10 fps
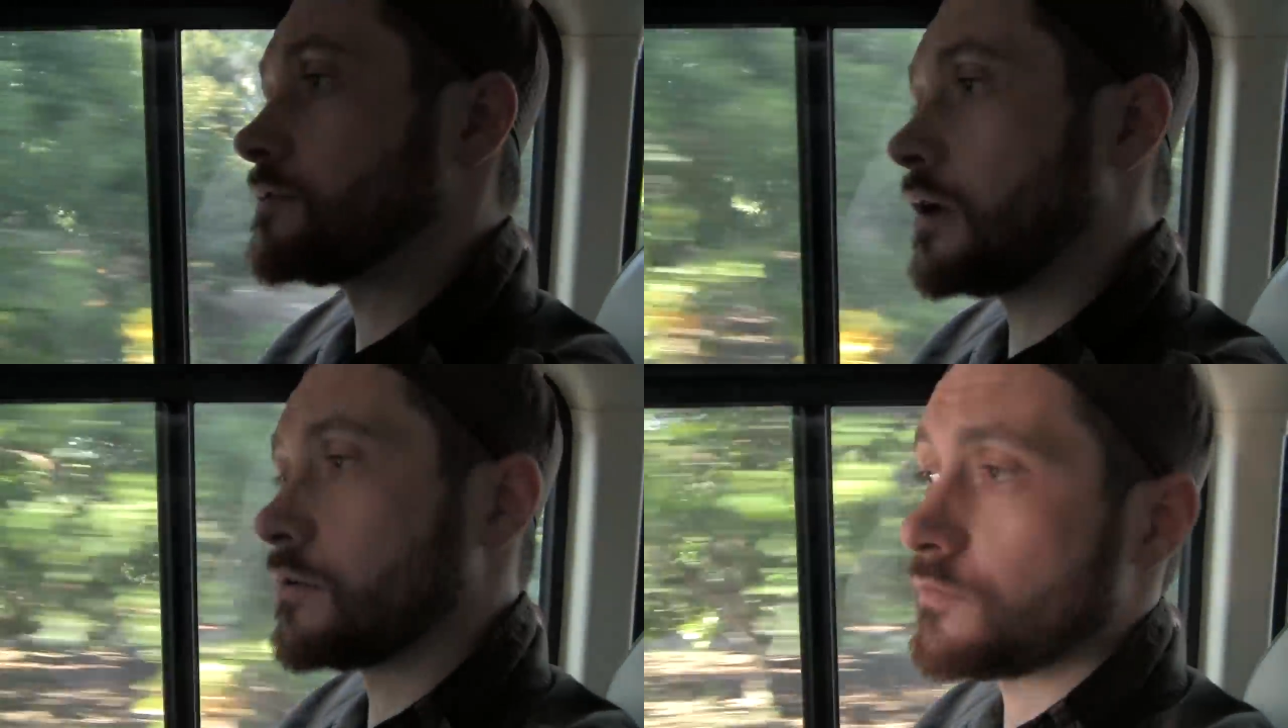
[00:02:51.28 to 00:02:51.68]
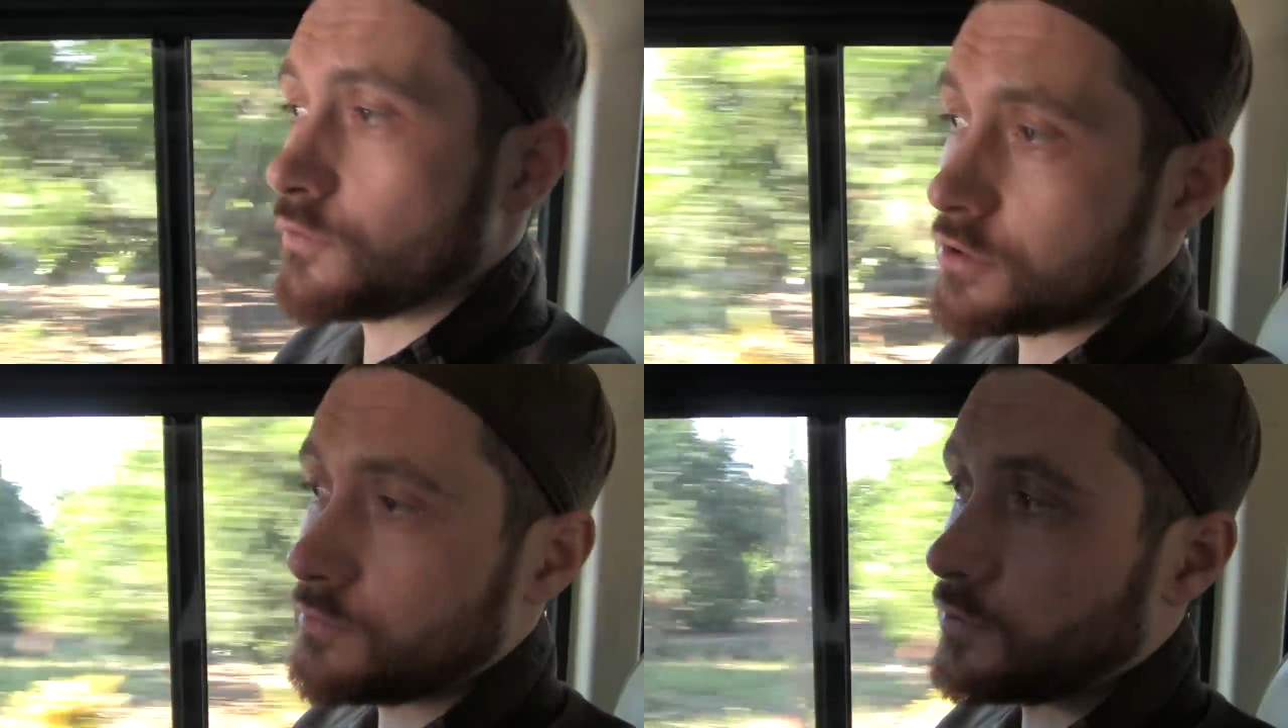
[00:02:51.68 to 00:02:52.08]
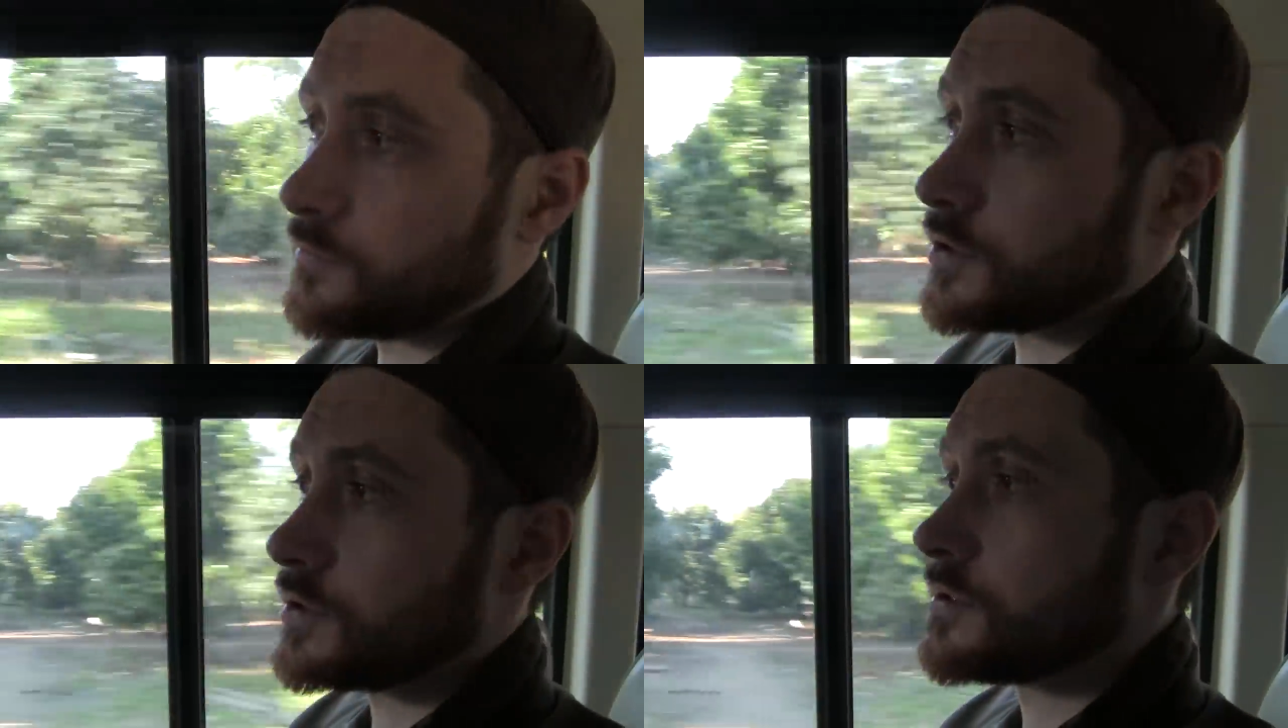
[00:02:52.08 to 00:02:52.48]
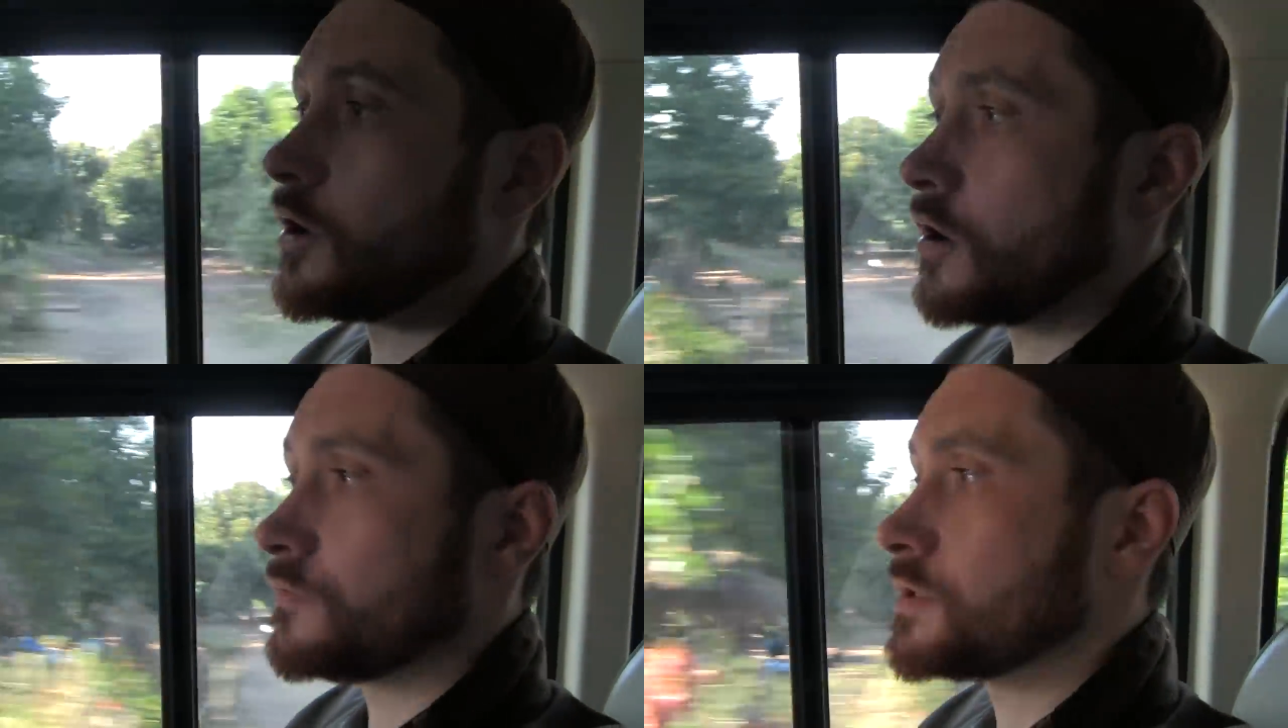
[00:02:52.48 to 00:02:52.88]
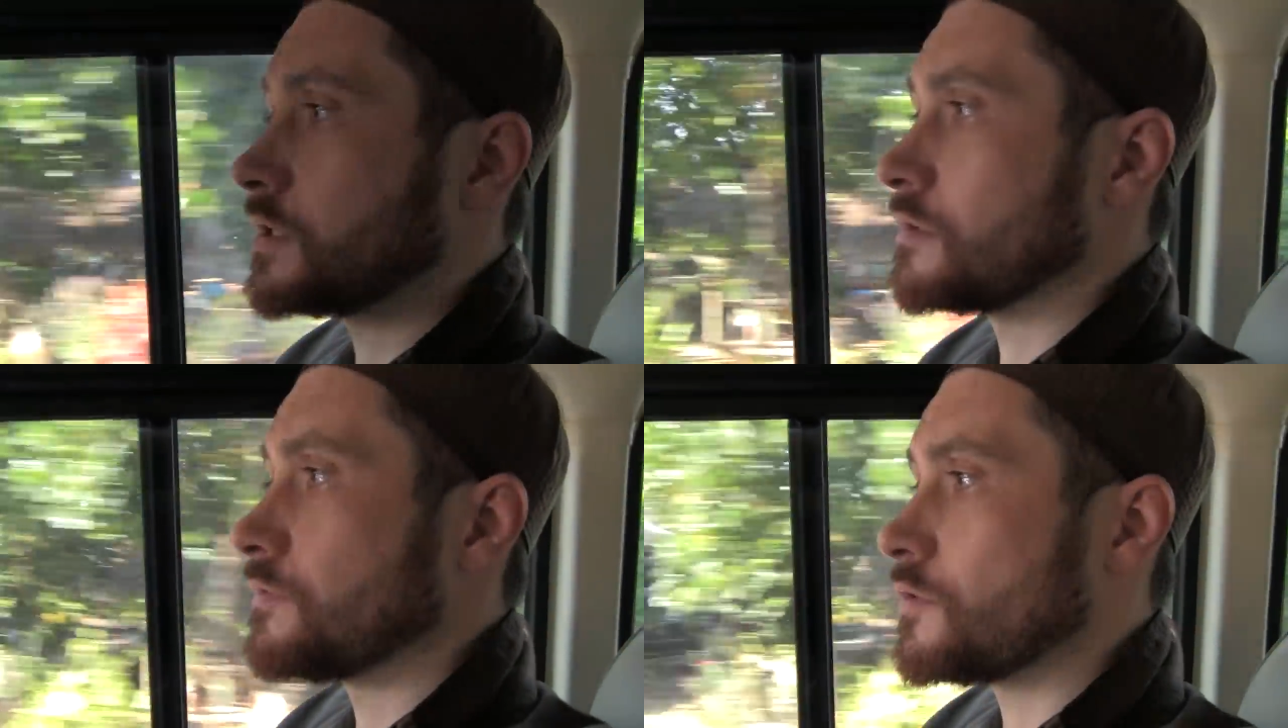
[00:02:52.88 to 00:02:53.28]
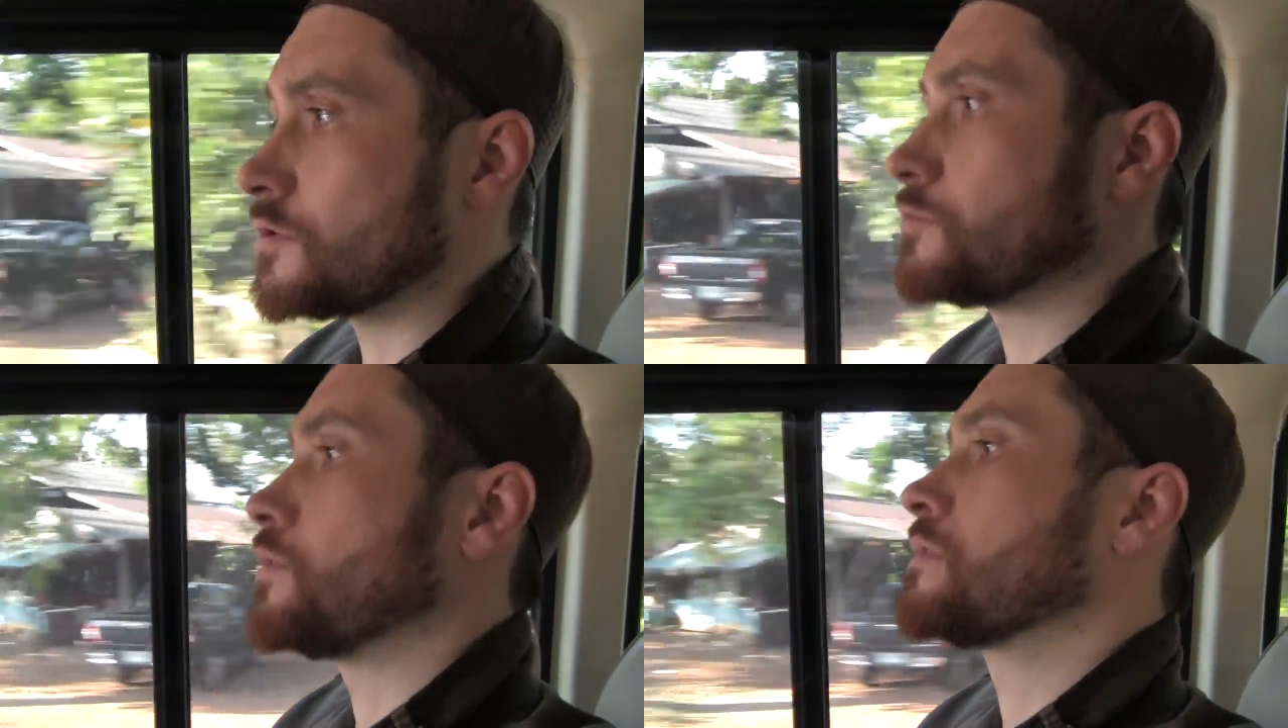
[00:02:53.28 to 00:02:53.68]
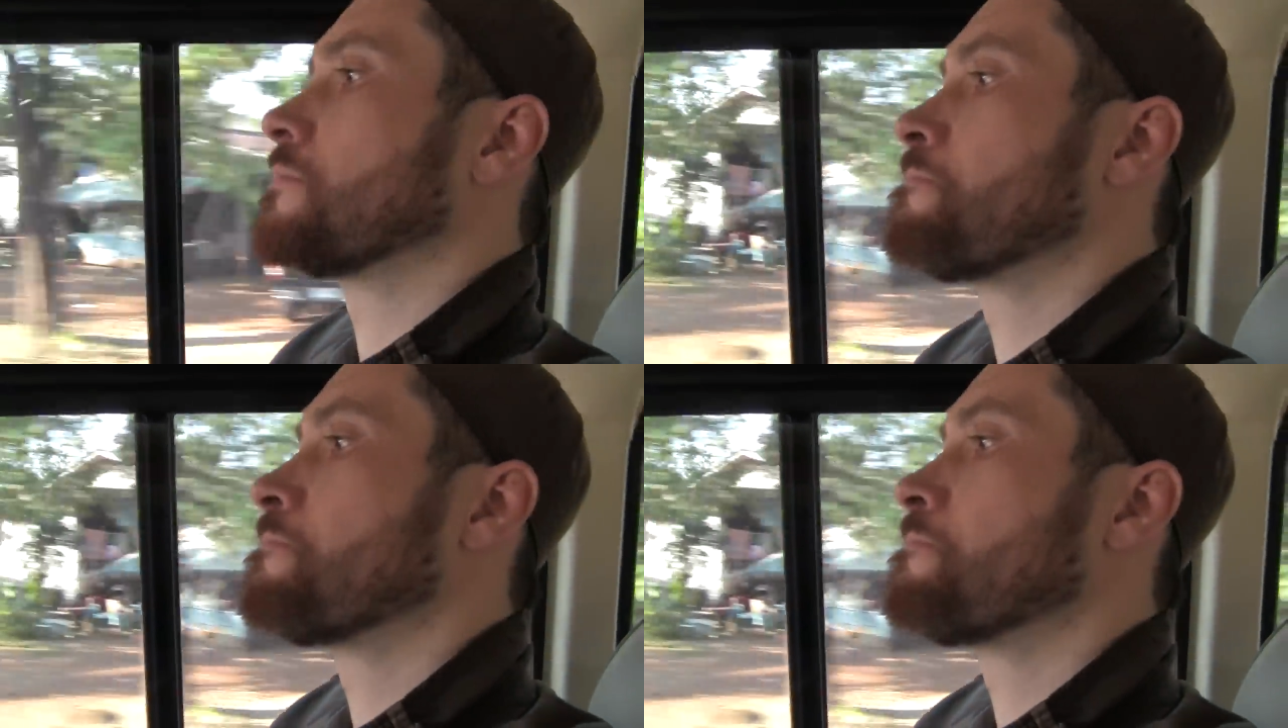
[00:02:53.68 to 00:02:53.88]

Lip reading: out of which we just harvested the first one.